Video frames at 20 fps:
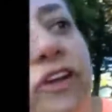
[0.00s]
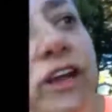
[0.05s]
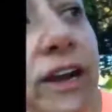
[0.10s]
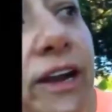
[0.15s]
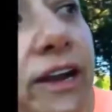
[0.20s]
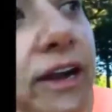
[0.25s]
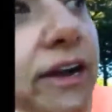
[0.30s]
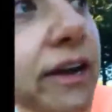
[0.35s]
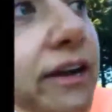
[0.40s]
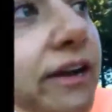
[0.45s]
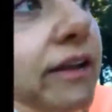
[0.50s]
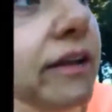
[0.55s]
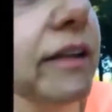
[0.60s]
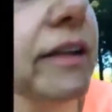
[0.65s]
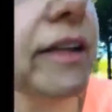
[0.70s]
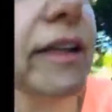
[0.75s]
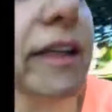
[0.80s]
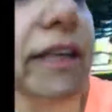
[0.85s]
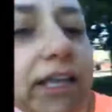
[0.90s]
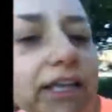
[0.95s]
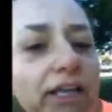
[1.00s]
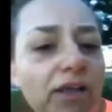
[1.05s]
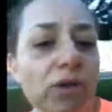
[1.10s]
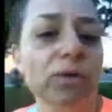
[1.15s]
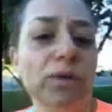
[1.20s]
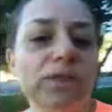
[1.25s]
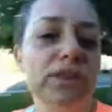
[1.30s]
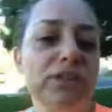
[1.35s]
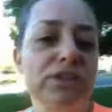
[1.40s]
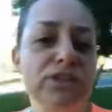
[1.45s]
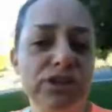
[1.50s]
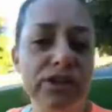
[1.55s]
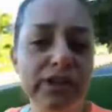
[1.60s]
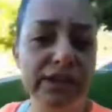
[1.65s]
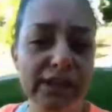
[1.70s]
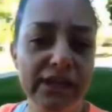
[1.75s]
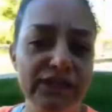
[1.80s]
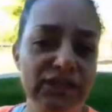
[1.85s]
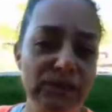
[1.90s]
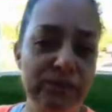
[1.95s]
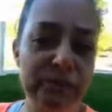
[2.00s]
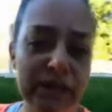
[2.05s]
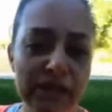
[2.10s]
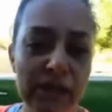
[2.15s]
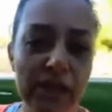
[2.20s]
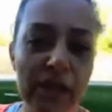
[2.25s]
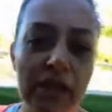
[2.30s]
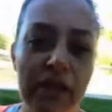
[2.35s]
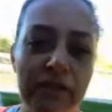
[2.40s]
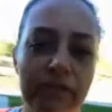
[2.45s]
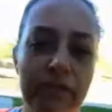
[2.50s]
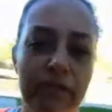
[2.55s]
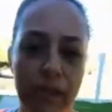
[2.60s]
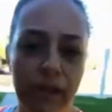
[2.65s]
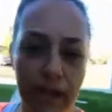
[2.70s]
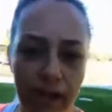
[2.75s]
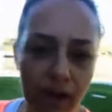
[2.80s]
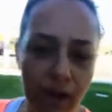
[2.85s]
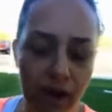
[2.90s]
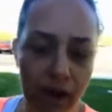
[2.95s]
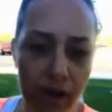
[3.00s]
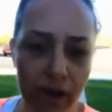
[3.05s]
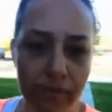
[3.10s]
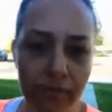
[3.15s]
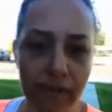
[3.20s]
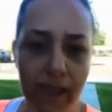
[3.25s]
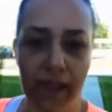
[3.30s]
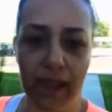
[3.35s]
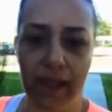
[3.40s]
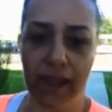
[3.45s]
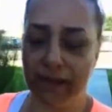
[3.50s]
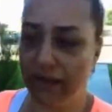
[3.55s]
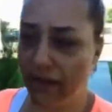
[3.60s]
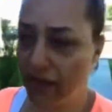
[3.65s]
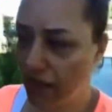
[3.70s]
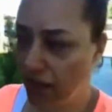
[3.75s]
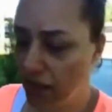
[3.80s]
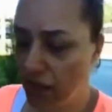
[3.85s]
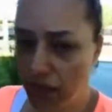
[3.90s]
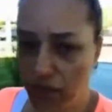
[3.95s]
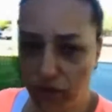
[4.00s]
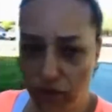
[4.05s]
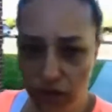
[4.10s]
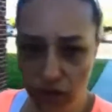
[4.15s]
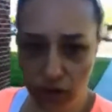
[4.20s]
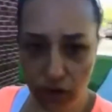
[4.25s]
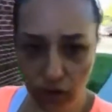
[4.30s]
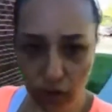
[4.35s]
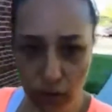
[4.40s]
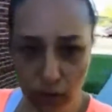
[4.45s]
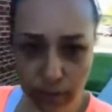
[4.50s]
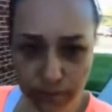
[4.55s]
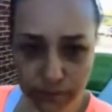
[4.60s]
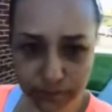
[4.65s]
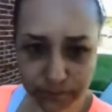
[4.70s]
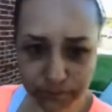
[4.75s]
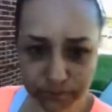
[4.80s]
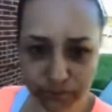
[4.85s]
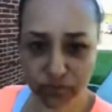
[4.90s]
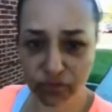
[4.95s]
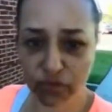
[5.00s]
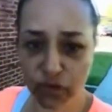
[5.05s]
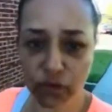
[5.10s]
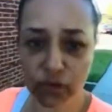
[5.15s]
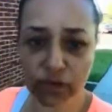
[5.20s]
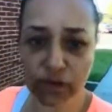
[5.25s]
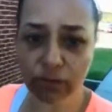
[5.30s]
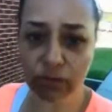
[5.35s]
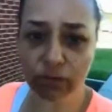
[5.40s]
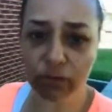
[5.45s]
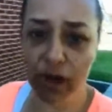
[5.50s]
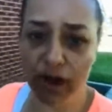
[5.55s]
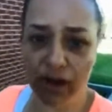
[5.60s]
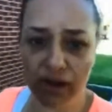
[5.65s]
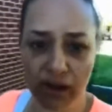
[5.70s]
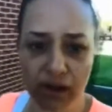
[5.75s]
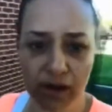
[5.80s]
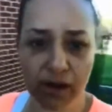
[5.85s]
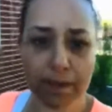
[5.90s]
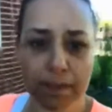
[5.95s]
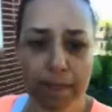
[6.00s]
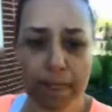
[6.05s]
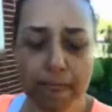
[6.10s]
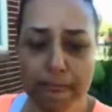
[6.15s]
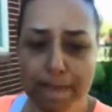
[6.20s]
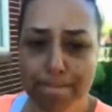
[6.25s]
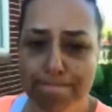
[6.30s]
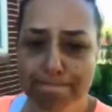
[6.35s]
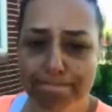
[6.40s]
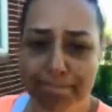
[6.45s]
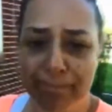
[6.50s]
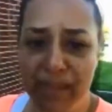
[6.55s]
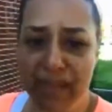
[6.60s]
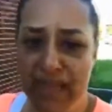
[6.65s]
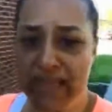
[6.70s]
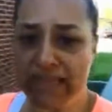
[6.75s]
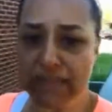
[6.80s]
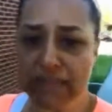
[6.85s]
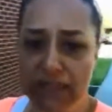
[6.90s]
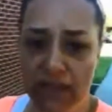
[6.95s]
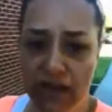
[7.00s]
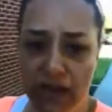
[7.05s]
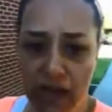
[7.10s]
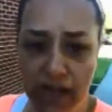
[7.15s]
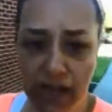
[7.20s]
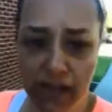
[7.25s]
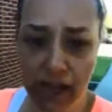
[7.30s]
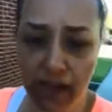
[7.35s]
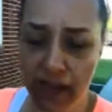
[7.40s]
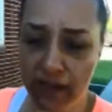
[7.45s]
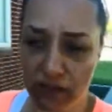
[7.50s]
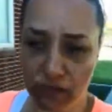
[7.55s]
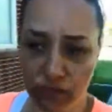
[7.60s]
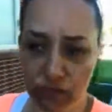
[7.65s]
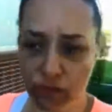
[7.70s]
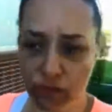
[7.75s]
over here with the circulation being cut off on my arm and no food and water, he said, I, I